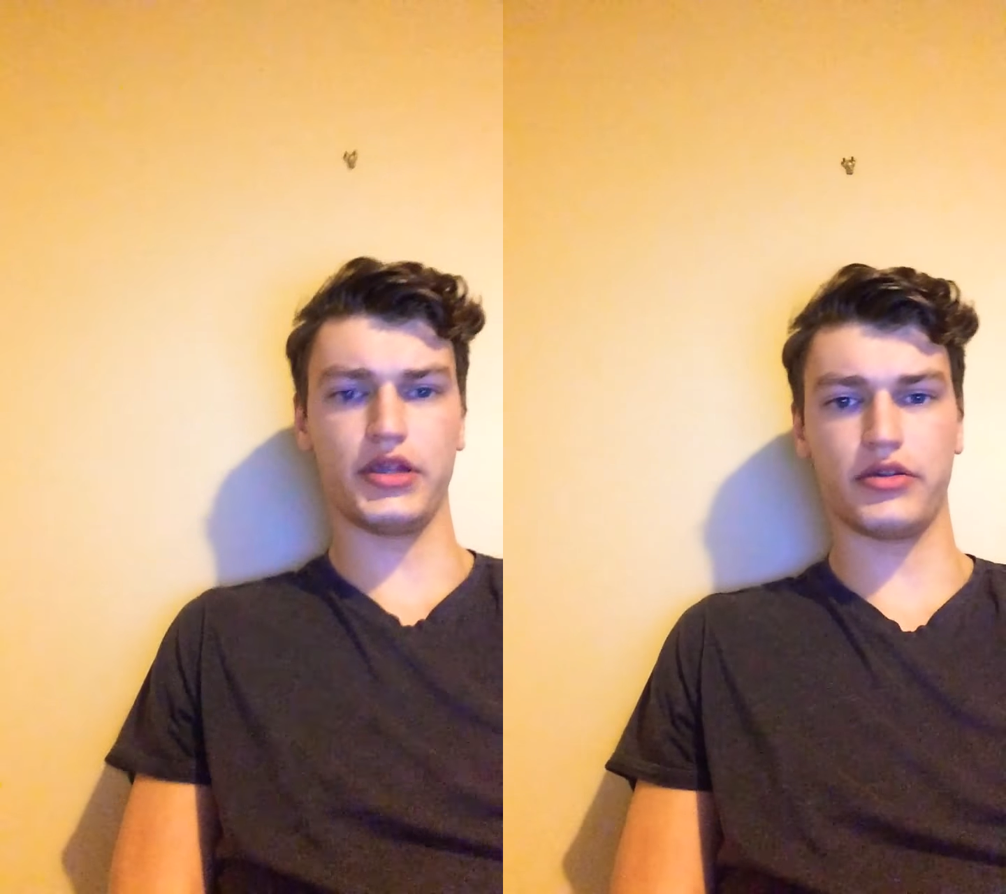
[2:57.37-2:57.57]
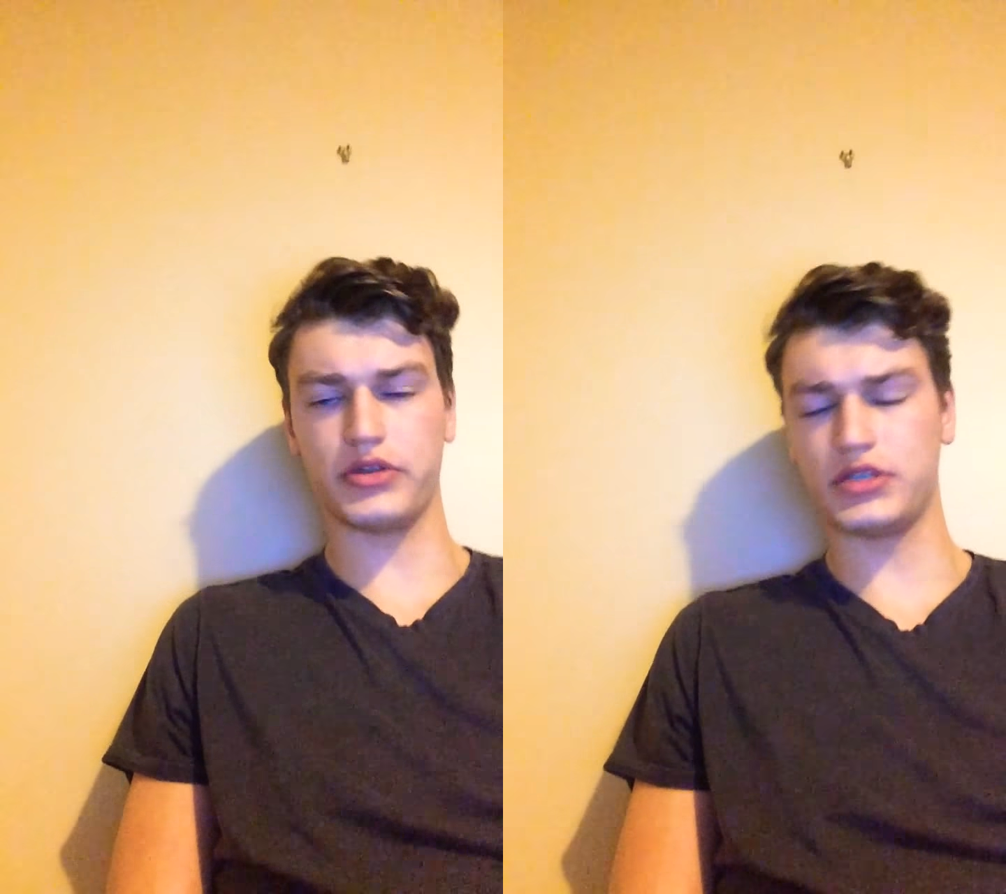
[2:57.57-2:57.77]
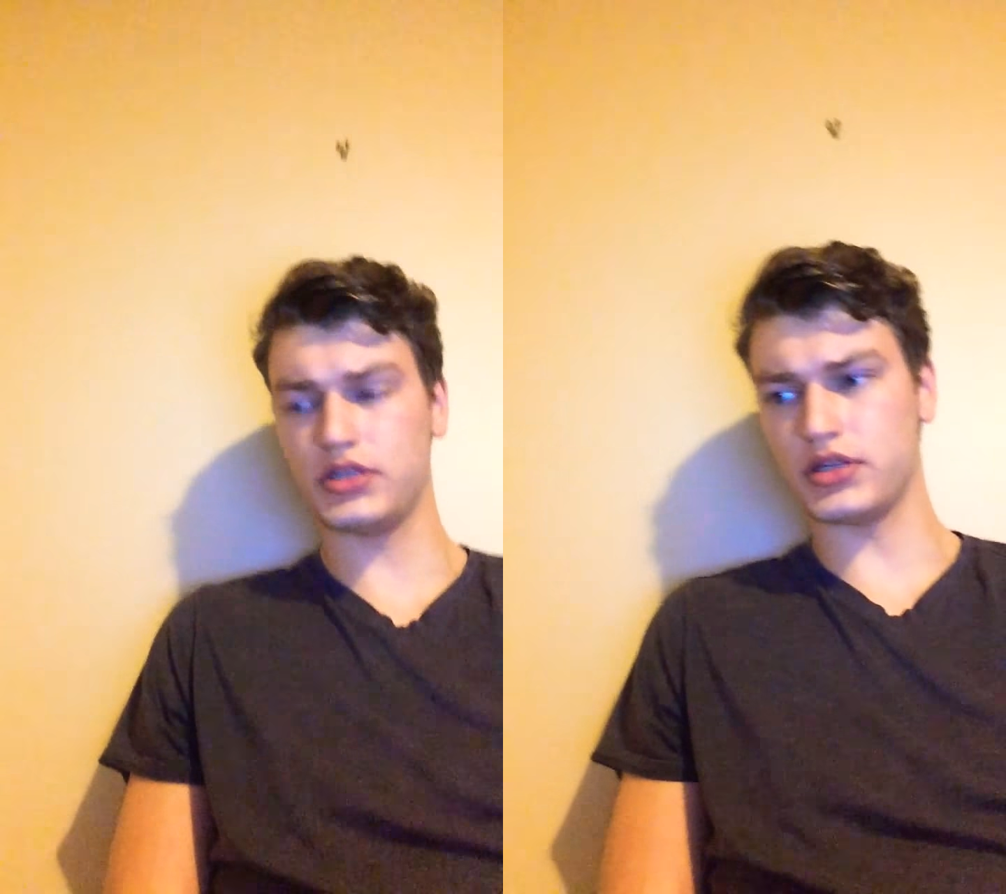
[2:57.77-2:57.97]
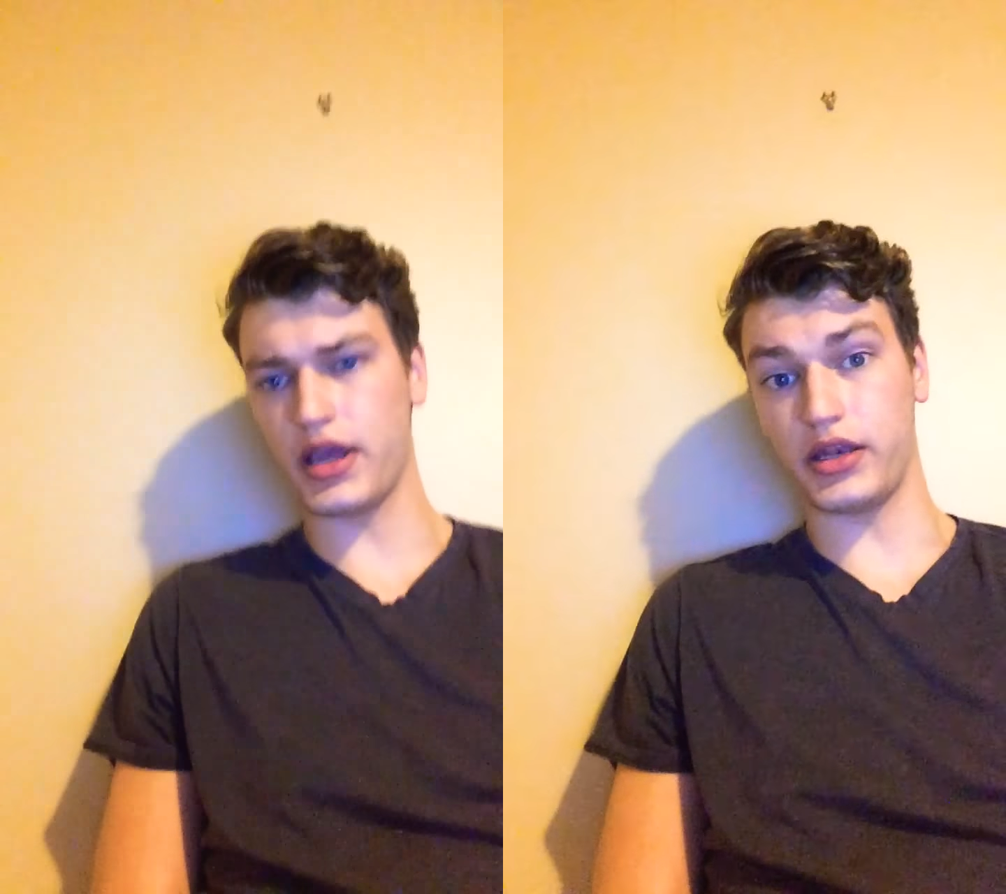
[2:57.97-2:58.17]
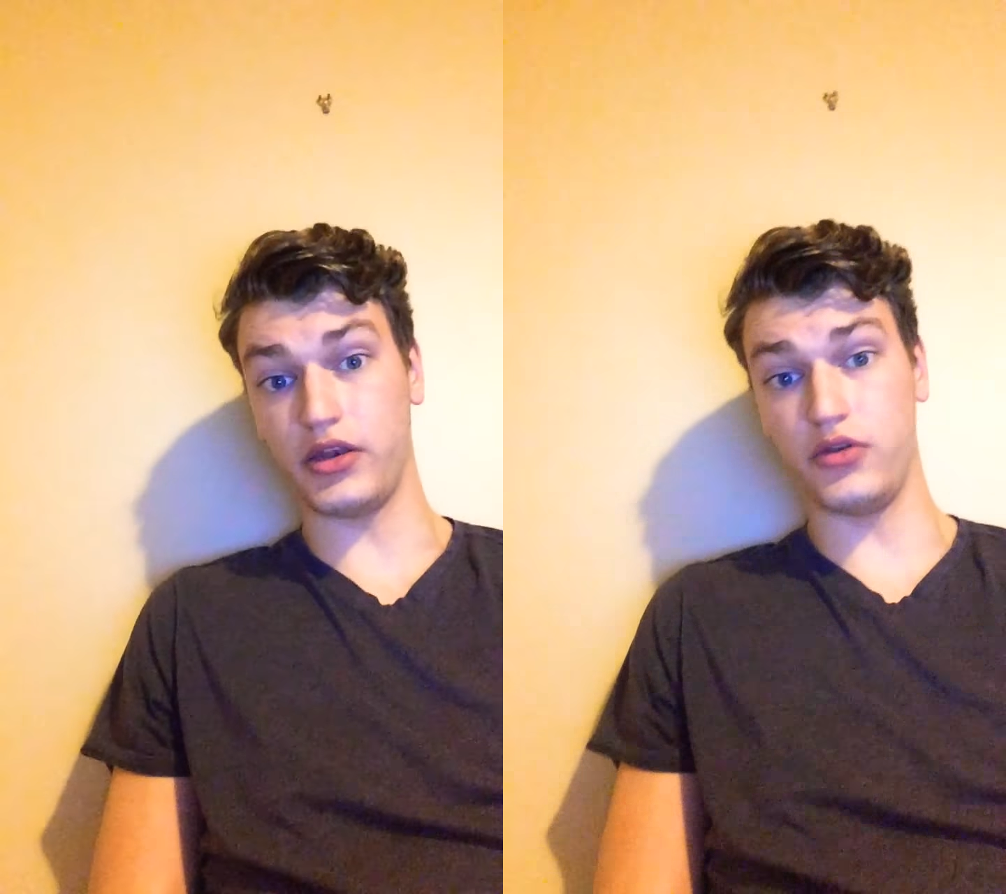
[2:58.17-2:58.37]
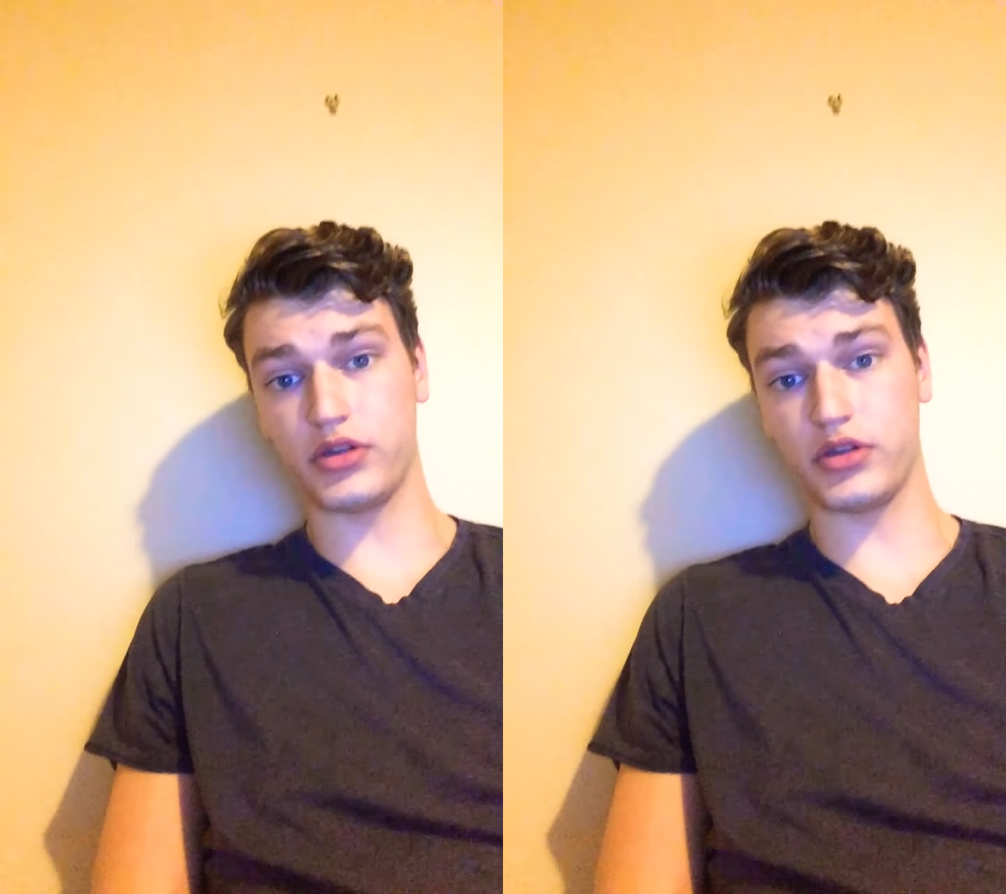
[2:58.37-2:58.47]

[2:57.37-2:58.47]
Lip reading: sources like news